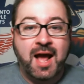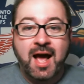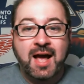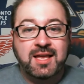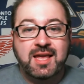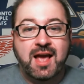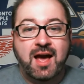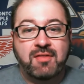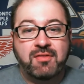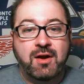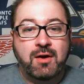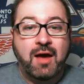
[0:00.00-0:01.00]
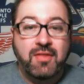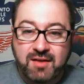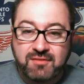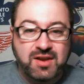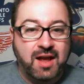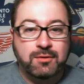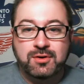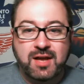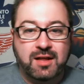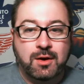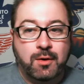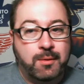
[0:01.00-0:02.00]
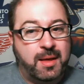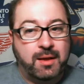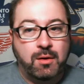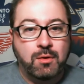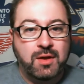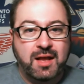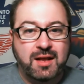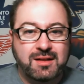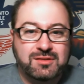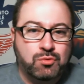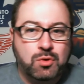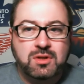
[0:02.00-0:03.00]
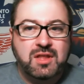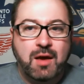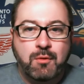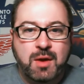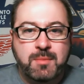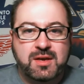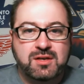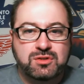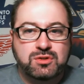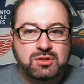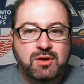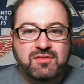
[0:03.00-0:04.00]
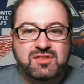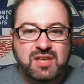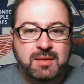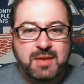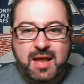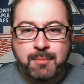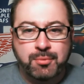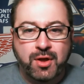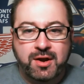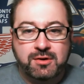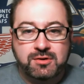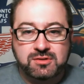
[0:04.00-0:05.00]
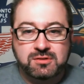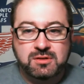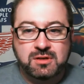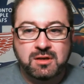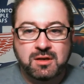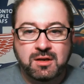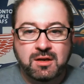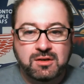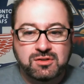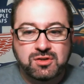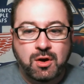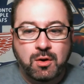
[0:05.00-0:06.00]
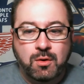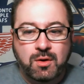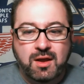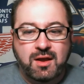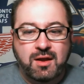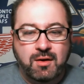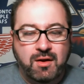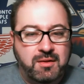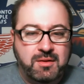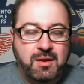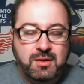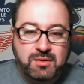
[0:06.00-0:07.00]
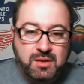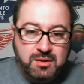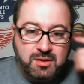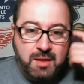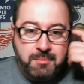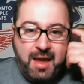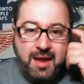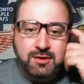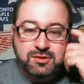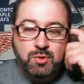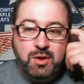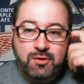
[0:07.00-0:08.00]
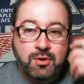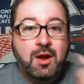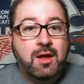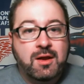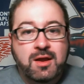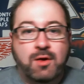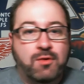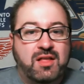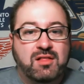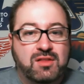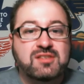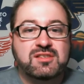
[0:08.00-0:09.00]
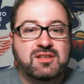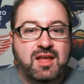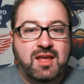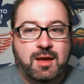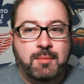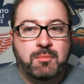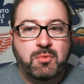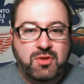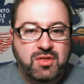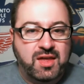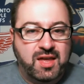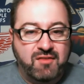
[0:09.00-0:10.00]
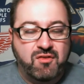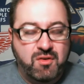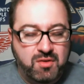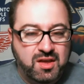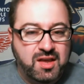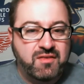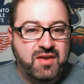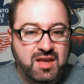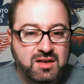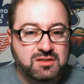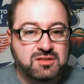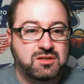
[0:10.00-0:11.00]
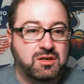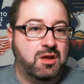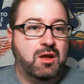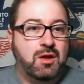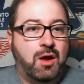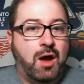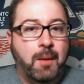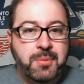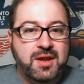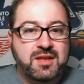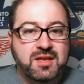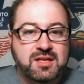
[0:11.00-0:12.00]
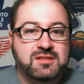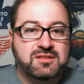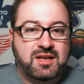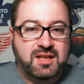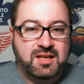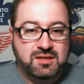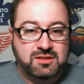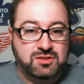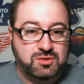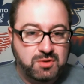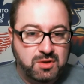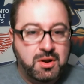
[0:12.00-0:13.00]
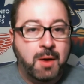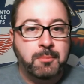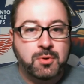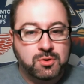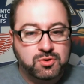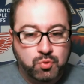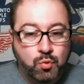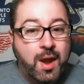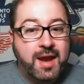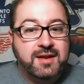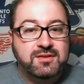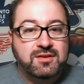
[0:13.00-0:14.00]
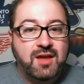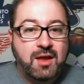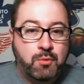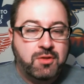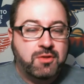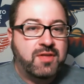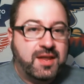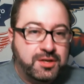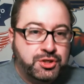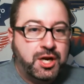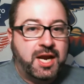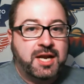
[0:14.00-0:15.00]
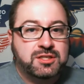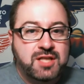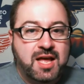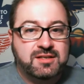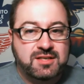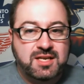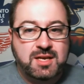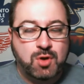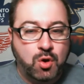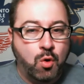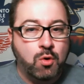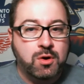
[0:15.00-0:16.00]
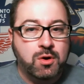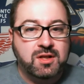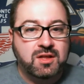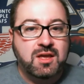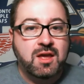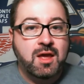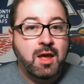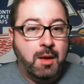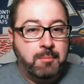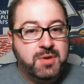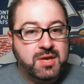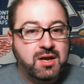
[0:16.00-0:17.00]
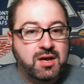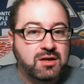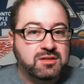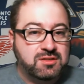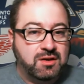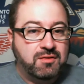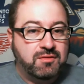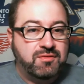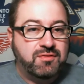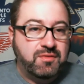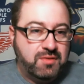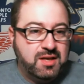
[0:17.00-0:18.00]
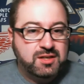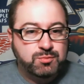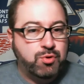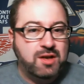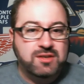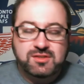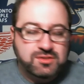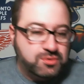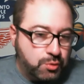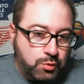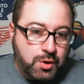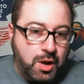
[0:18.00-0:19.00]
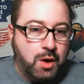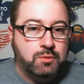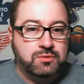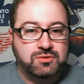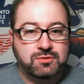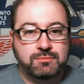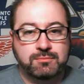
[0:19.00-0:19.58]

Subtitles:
Hockey on there. Now they have Tyler Dello, and like, okay, it doesn't work that way because you still have the same damn players. So and it matters whether they listen to him, whether they give his opinions and his numbers weight, and whether they change that team accordingly because of his presence. Who knows?